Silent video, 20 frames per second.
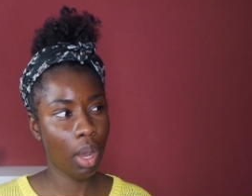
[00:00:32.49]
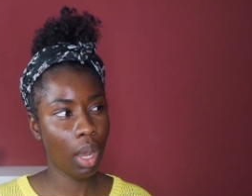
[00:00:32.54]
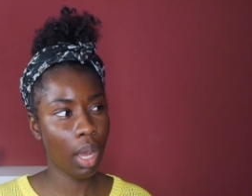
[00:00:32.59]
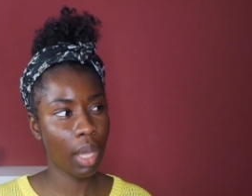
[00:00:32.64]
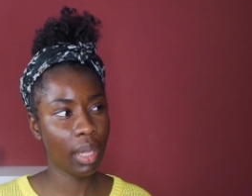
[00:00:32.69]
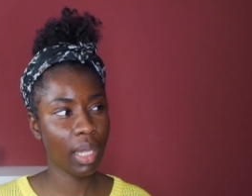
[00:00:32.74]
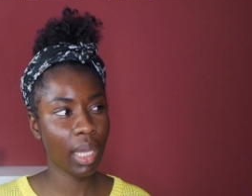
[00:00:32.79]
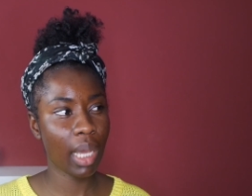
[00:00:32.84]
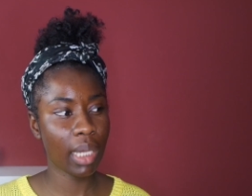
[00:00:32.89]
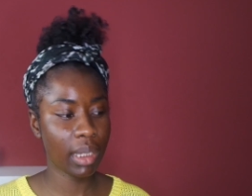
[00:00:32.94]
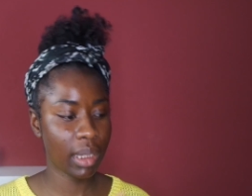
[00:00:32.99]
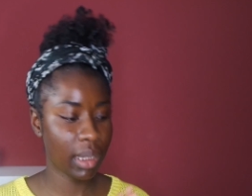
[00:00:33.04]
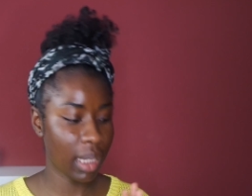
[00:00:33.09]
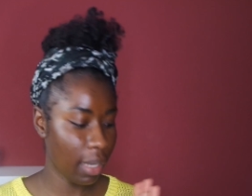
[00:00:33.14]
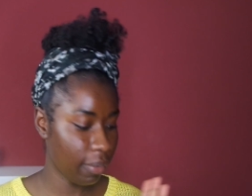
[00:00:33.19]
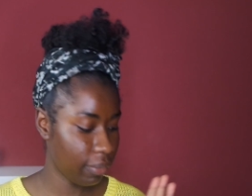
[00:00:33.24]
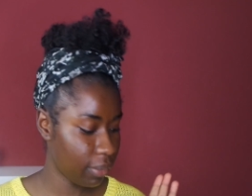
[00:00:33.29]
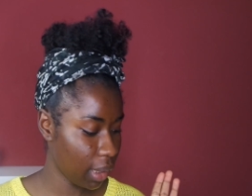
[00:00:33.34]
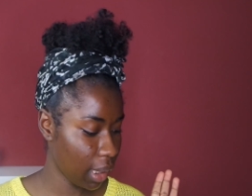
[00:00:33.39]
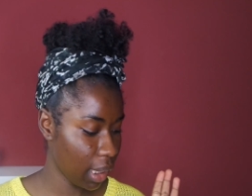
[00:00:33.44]
I think I just
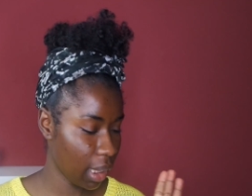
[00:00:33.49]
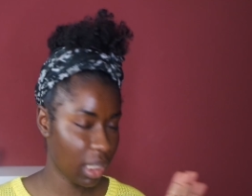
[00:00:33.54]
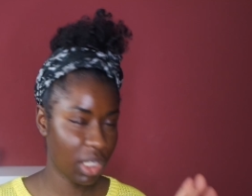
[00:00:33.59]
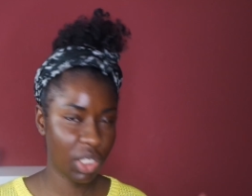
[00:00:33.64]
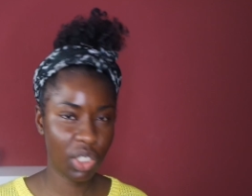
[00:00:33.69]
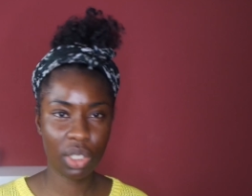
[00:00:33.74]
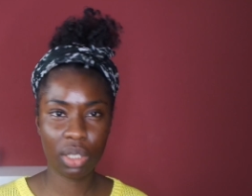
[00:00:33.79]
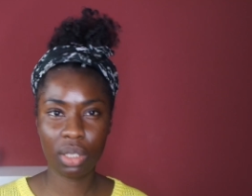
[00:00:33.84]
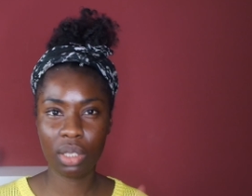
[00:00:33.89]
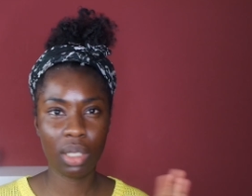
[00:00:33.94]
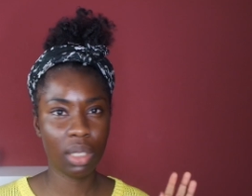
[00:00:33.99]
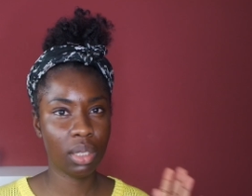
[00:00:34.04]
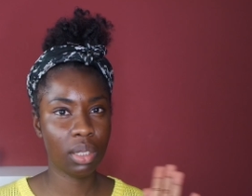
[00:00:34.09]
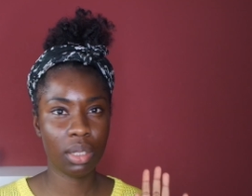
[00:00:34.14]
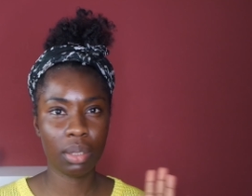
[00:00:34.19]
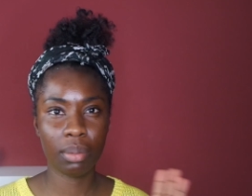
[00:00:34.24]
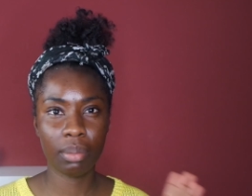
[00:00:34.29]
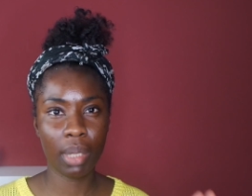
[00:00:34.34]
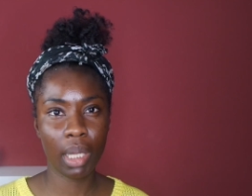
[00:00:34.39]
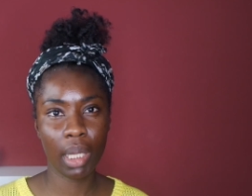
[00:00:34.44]
left it in and just did
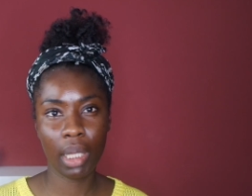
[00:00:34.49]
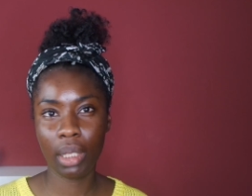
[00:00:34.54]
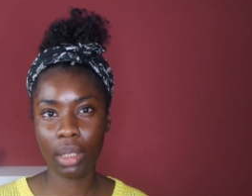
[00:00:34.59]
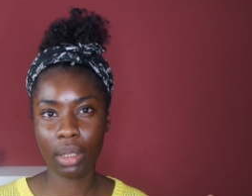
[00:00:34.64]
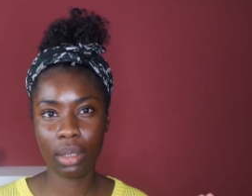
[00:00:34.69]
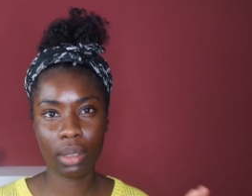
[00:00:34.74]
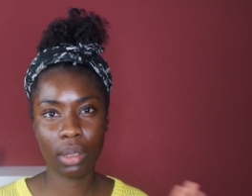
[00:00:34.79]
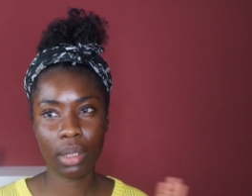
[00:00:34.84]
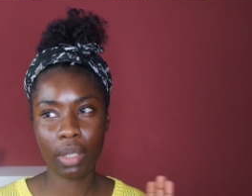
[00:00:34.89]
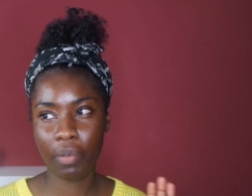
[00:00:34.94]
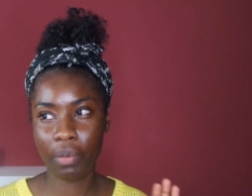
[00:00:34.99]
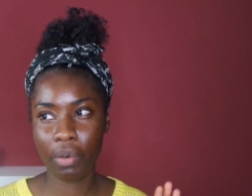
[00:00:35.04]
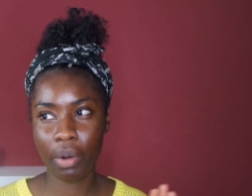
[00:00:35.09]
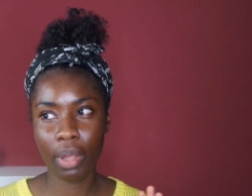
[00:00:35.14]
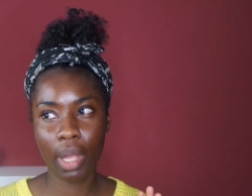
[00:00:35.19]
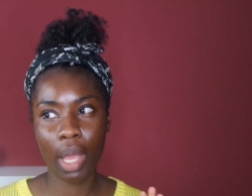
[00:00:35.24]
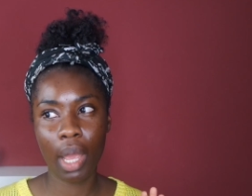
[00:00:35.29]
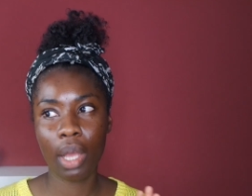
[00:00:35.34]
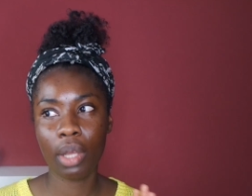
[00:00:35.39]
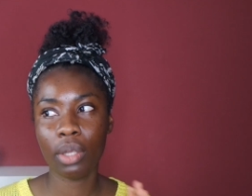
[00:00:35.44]
some like stuff
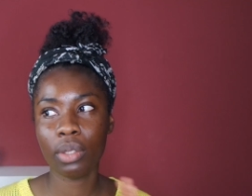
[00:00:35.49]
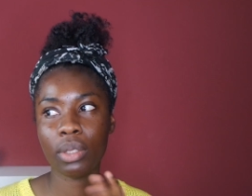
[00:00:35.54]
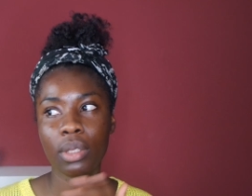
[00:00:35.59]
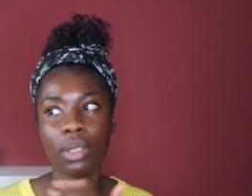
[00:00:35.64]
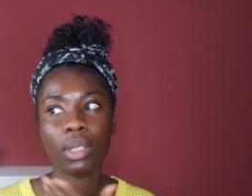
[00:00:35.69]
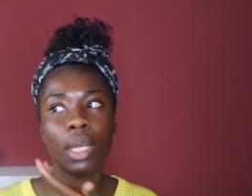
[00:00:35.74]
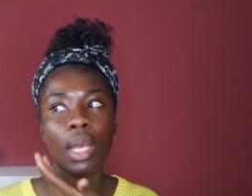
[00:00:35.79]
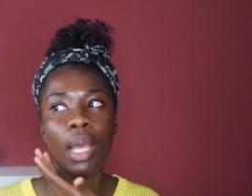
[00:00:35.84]
around the house.